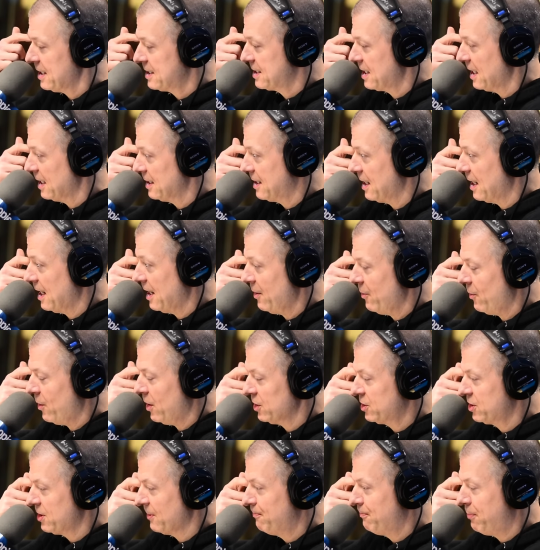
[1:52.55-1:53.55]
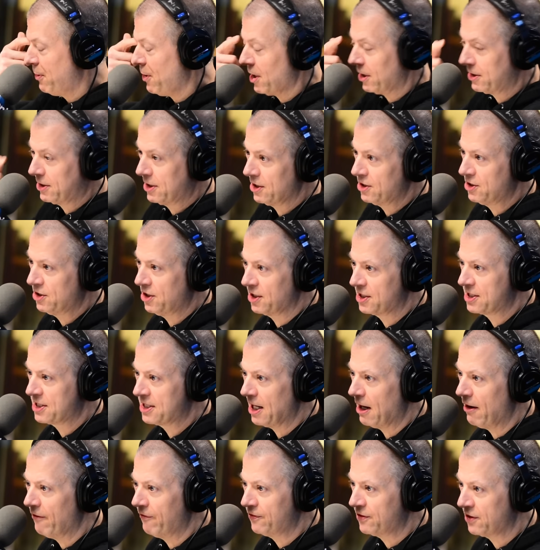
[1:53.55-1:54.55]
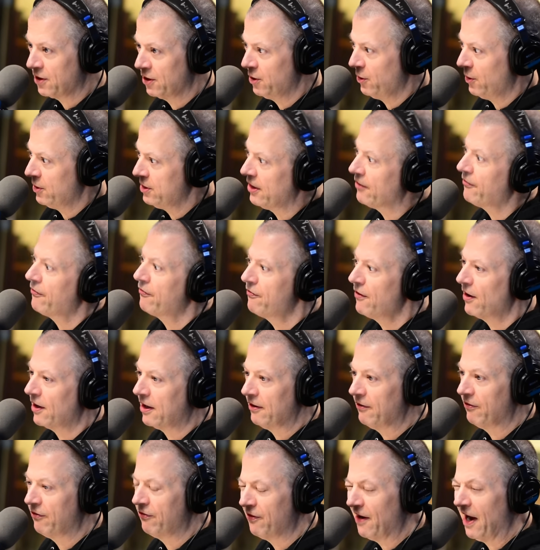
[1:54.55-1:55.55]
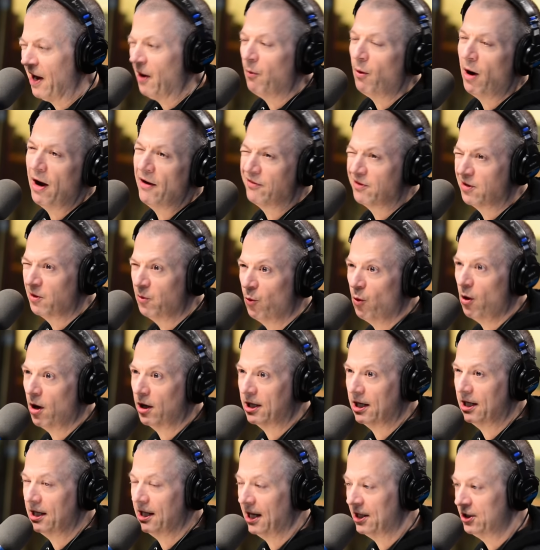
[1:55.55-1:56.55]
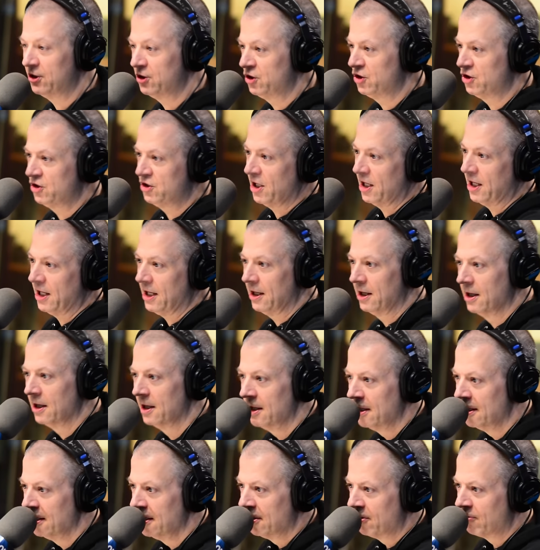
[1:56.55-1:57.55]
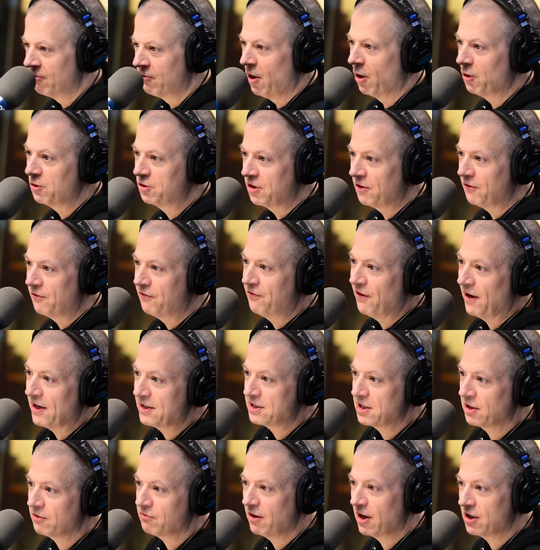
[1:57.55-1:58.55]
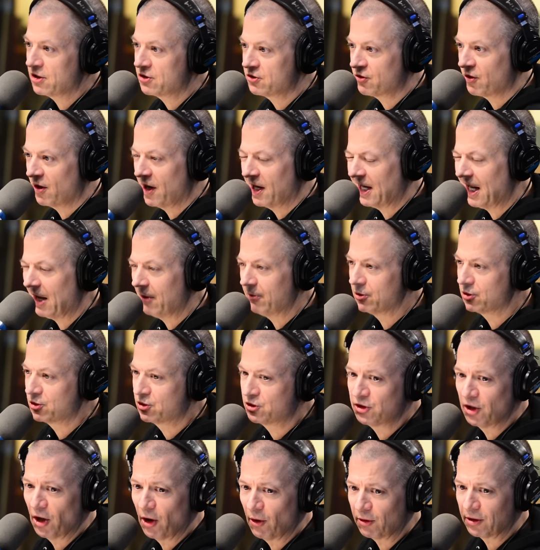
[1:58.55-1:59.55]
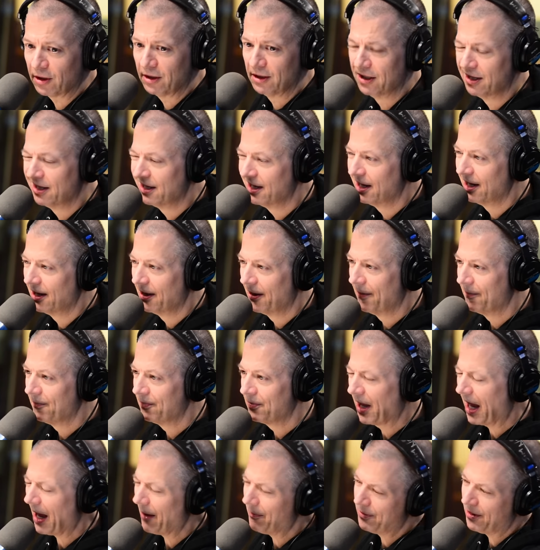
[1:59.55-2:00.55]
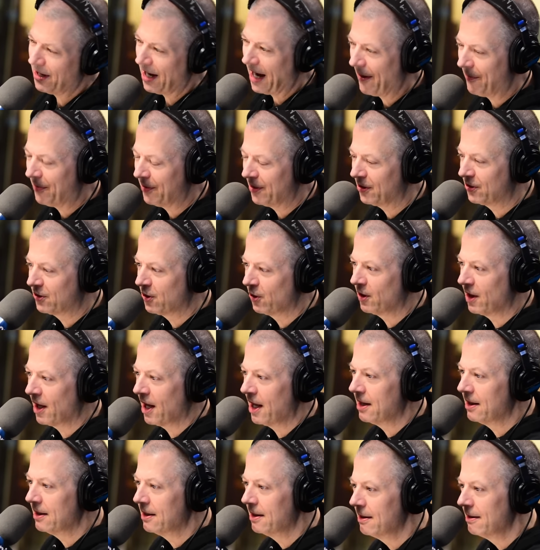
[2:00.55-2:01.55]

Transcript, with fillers: said, uh, why don't you park this yourself so you and your fucking fat wife can walk into that shitty roach-infested restaurant? I was joking. I'll, get a I'll be happy to do that.